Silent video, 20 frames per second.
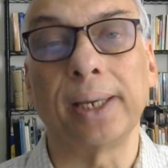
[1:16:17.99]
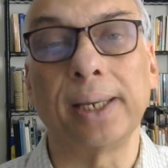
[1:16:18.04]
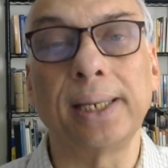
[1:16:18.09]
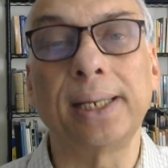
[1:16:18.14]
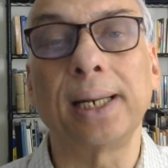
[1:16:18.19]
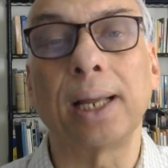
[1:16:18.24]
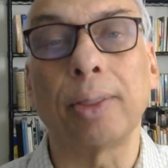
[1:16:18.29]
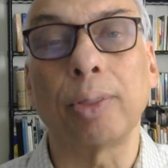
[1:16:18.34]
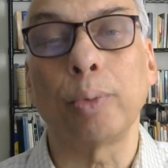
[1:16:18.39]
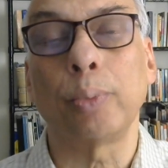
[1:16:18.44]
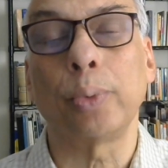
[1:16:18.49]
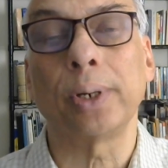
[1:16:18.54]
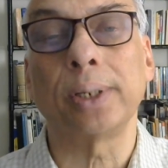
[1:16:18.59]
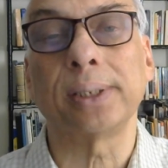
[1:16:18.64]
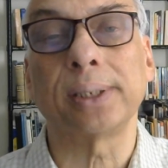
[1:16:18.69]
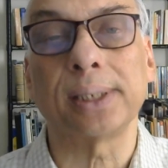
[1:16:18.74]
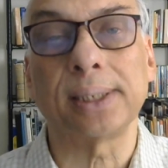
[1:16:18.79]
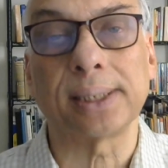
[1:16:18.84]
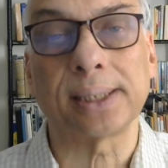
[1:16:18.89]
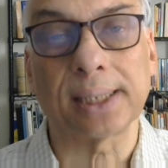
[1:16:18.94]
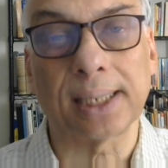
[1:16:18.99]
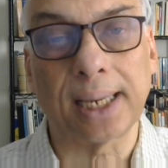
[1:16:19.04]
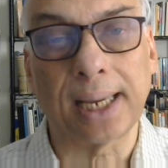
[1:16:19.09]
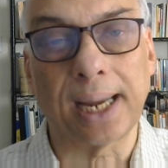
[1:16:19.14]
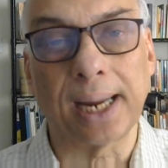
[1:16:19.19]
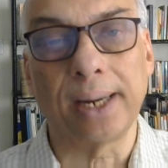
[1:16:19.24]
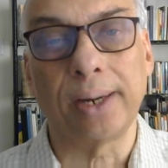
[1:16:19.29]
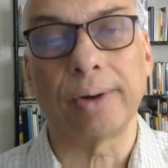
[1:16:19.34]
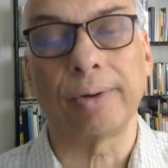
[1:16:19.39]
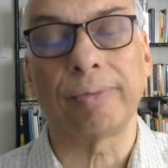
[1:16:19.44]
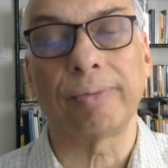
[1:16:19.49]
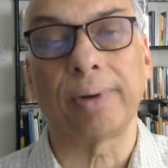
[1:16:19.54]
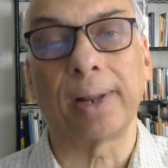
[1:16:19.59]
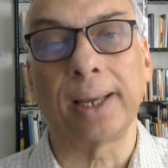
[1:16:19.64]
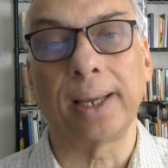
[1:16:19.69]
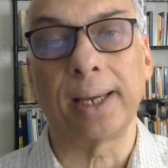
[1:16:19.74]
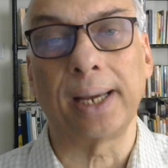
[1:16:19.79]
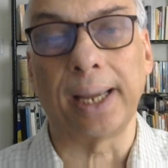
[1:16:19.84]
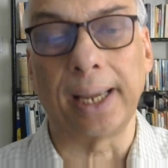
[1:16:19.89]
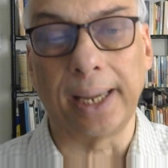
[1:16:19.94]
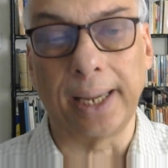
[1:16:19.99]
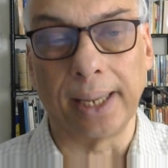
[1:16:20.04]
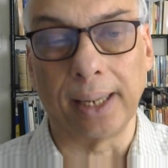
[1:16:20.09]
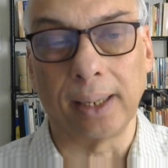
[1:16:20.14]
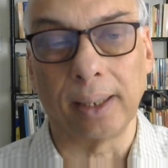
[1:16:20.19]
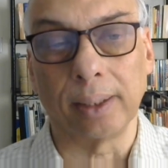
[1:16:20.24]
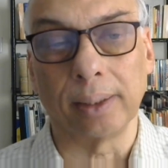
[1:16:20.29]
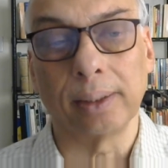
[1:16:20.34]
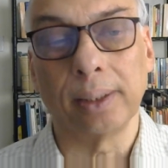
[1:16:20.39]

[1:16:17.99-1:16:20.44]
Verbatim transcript: In other words, it's kind of like a hell